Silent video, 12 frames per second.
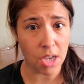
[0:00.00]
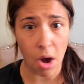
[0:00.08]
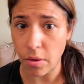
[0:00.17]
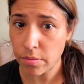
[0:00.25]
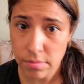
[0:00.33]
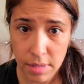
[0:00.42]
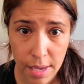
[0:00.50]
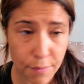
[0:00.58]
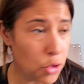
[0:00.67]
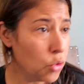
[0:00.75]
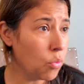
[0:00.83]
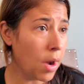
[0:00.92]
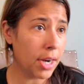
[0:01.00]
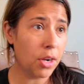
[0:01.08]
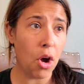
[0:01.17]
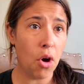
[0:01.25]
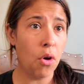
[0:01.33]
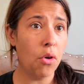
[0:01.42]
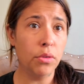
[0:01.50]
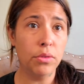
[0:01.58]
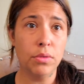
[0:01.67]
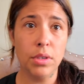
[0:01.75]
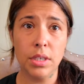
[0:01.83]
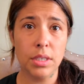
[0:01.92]
go. If you want to
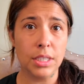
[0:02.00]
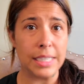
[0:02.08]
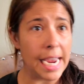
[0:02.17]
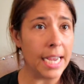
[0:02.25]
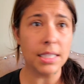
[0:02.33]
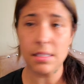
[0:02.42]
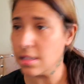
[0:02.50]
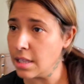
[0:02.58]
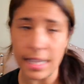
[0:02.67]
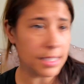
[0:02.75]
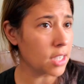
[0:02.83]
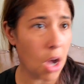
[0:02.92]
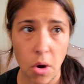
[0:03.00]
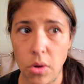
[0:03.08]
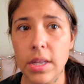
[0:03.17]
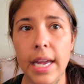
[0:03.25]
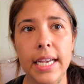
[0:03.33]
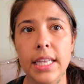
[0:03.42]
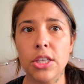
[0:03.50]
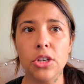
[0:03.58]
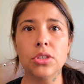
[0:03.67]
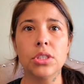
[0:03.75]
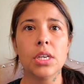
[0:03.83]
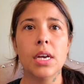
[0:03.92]
go dance, let's go. Like,
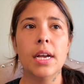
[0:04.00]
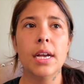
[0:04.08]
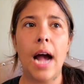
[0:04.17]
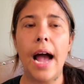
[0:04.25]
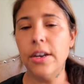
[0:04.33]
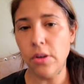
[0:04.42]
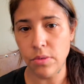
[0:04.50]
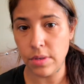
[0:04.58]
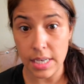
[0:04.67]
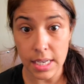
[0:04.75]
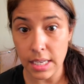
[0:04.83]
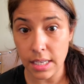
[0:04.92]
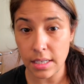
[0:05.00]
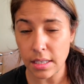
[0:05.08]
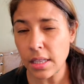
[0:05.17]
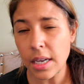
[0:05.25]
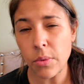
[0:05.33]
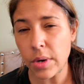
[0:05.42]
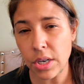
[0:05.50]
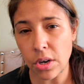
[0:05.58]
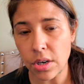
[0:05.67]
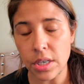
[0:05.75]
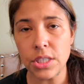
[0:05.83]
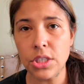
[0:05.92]
I don't need liquid
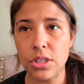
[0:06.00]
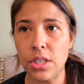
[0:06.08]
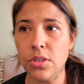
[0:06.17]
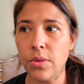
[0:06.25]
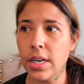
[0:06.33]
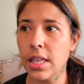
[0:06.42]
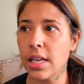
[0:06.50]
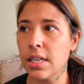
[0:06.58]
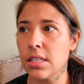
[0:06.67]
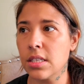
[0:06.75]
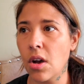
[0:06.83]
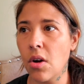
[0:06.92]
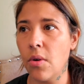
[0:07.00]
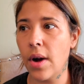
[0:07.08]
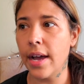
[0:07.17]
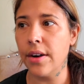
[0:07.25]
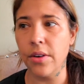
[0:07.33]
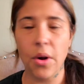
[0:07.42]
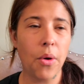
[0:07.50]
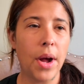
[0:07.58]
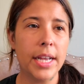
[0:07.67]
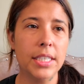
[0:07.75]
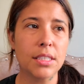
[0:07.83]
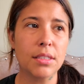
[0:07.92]
courage to do anything. So I don't know.
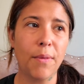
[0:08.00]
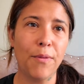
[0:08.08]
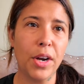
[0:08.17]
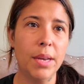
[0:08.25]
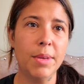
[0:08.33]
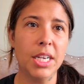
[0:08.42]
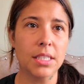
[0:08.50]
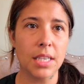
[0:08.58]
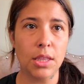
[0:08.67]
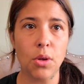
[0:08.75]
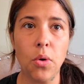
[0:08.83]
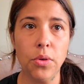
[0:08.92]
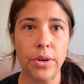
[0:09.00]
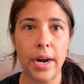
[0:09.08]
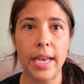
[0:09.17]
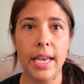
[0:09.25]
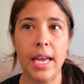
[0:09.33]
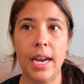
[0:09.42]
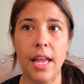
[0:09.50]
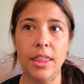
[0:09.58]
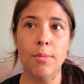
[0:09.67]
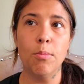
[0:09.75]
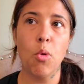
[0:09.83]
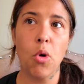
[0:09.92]
It's funny because like the older I get and the
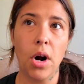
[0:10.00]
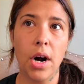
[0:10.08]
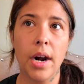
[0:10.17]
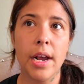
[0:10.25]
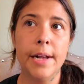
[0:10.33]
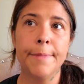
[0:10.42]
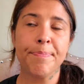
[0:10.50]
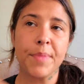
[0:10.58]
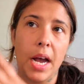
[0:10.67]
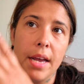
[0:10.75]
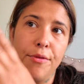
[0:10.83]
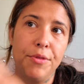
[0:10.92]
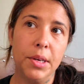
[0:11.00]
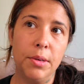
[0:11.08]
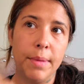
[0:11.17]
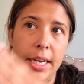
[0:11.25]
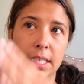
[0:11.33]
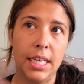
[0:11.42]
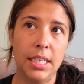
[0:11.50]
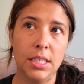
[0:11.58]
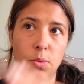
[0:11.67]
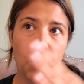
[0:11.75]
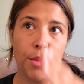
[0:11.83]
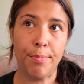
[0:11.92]
more I fill my
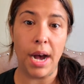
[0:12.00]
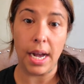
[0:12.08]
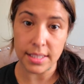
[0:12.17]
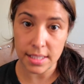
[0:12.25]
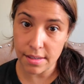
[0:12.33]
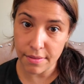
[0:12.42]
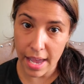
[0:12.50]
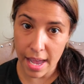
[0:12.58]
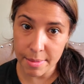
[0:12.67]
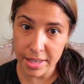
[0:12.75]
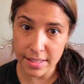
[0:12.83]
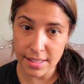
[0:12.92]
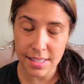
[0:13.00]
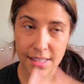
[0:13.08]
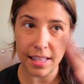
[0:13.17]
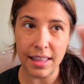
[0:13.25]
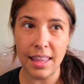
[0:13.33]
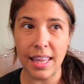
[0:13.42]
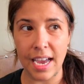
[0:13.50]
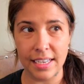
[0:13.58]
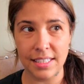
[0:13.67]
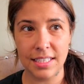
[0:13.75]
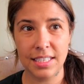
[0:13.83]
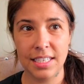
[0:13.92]
days with positive habits, the
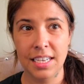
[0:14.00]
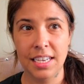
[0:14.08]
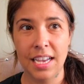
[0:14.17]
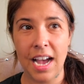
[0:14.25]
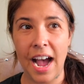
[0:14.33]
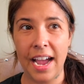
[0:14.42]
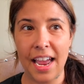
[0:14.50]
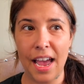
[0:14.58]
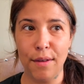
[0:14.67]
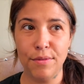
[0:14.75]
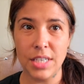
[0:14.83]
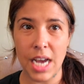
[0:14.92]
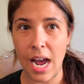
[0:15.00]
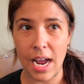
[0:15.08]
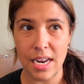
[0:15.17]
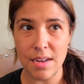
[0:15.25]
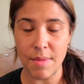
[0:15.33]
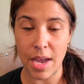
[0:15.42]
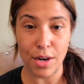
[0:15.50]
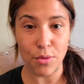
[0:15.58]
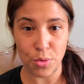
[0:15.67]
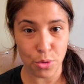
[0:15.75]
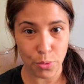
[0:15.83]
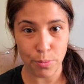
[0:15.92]
less I have time and
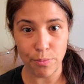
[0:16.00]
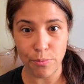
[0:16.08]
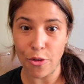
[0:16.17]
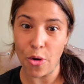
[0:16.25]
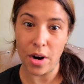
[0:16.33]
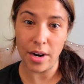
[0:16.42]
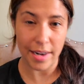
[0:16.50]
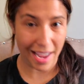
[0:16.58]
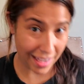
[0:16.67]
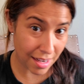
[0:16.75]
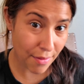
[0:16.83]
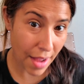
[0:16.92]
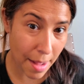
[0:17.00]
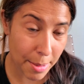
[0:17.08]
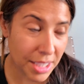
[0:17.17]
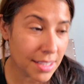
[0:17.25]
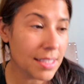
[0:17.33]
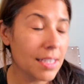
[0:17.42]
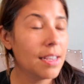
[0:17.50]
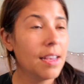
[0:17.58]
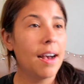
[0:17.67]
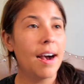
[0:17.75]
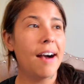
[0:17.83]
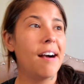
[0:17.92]
room for negative habits.
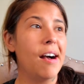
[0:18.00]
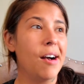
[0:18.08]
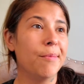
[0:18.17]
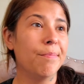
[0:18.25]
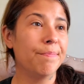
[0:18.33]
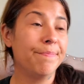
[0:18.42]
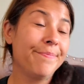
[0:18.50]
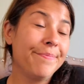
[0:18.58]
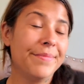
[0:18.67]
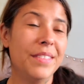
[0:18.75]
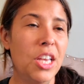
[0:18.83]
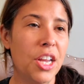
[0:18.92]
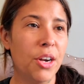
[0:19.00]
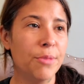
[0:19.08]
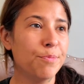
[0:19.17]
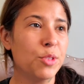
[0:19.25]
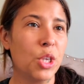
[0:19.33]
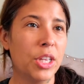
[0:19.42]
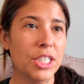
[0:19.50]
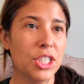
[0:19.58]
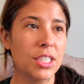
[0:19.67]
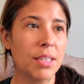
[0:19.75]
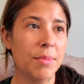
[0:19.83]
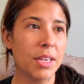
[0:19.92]
You know, so that's
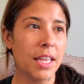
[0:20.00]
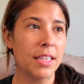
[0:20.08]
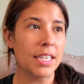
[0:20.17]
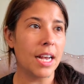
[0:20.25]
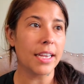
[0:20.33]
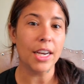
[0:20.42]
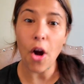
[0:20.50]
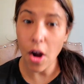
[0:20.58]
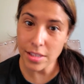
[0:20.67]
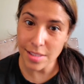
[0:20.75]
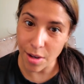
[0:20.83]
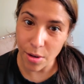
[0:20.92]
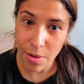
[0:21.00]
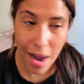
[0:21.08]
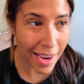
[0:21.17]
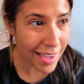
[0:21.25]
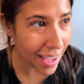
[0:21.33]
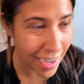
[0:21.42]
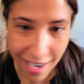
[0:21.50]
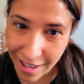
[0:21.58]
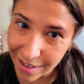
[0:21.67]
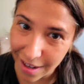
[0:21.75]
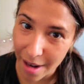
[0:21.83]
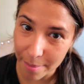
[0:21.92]
just something on the docket. Also, I got a
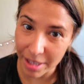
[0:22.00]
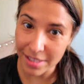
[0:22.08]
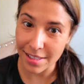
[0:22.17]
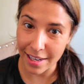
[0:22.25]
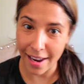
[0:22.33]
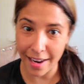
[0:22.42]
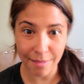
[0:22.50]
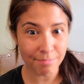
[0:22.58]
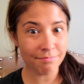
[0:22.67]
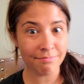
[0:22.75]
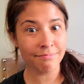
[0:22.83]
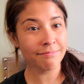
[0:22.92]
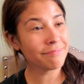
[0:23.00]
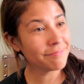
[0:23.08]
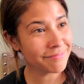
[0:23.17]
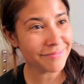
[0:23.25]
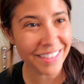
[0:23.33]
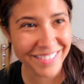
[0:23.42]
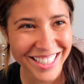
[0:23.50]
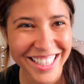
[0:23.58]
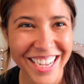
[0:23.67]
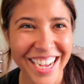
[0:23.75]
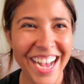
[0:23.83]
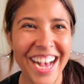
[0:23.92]
hate comment today. It
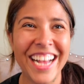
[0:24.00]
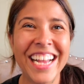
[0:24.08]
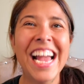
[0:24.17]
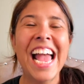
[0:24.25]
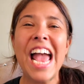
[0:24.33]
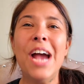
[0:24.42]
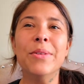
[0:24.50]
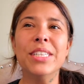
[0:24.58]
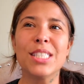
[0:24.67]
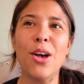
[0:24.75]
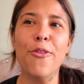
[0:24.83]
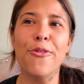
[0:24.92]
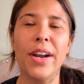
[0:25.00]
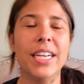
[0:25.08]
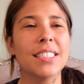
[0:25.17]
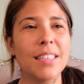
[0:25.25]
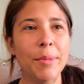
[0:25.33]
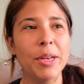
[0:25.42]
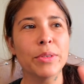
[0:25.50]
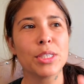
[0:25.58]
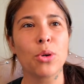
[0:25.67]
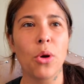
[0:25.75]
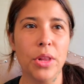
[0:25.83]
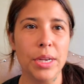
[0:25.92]
was so funny. Somebody was
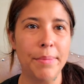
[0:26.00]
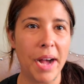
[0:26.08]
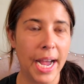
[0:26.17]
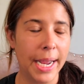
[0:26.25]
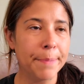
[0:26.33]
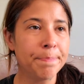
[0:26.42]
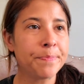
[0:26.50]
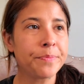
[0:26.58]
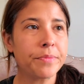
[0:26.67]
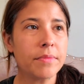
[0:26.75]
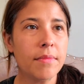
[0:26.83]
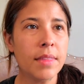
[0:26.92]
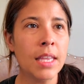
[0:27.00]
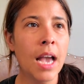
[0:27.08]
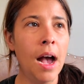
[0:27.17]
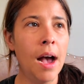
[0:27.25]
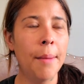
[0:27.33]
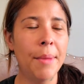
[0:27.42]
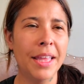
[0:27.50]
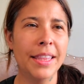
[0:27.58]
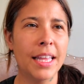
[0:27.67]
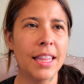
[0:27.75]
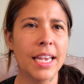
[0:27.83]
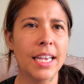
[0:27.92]
scrolling by and
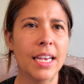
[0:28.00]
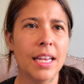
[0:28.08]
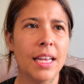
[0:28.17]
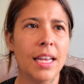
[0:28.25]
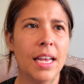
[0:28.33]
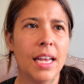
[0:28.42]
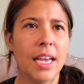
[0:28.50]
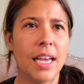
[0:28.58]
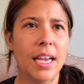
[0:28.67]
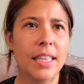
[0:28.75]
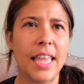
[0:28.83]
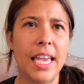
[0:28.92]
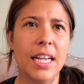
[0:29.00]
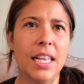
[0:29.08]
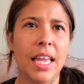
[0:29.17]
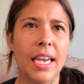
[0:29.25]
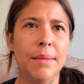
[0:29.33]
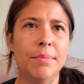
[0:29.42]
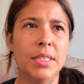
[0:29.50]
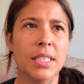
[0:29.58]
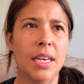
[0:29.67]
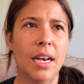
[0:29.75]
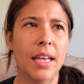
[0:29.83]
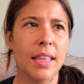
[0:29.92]
they claimed
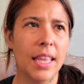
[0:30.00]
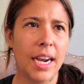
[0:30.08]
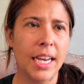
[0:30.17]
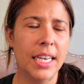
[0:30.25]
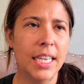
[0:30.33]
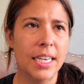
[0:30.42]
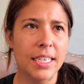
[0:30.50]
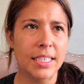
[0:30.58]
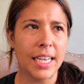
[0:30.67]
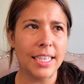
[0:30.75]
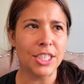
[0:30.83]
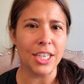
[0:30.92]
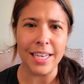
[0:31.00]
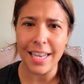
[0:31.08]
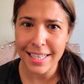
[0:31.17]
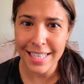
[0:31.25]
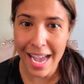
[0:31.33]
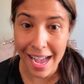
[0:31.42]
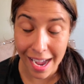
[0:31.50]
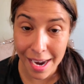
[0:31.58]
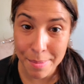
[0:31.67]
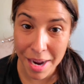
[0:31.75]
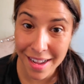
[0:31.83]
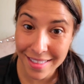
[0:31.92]
that I needed attention. Yeah,
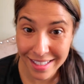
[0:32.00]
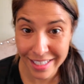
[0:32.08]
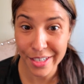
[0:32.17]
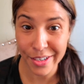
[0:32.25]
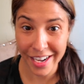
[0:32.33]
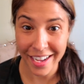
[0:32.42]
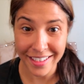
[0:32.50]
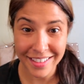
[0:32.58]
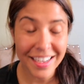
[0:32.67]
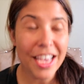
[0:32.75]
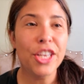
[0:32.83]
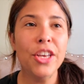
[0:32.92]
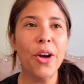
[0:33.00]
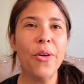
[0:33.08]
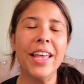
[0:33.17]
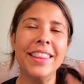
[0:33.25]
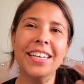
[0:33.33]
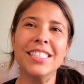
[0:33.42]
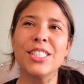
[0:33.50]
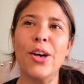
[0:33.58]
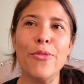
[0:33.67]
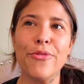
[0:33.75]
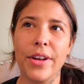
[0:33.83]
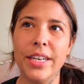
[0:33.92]
I'm on the internet. You know, and that's
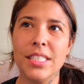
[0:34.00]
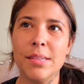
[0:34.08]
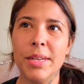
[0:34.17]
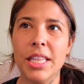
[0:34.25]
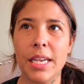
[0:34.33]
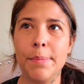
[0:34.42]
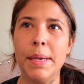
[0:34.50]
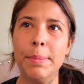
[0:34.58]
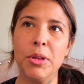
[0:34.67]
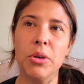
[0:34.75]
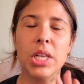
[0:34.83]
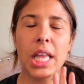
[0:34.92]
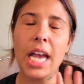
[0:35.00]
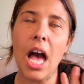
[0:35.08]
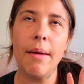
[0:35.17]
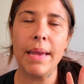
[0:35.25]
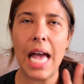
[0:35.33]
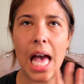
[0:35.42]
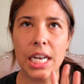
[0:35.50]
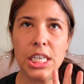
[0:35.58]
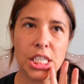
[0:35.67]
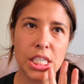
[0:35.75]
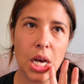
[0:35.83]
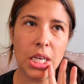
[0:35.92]
so funny to me. Like, people who are like, oh my God,
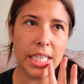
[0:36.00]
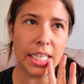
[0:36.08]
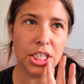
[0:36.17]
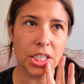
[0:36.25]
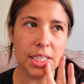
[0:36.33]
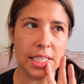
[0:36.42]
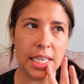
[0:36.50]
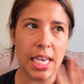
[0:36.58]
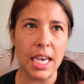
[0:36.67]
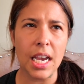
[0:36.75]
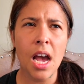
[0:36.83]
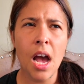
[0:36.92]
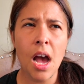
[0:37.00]
you're so attention seeking.